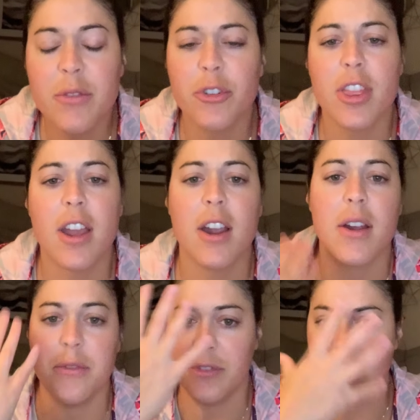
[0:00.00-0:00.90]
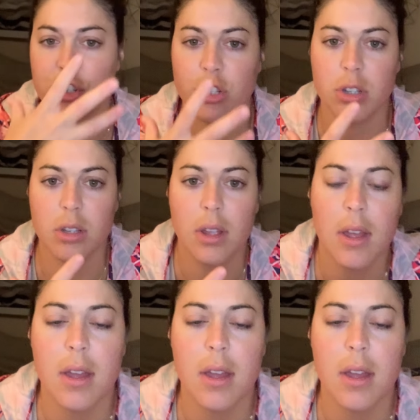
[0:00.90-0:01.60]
For their facial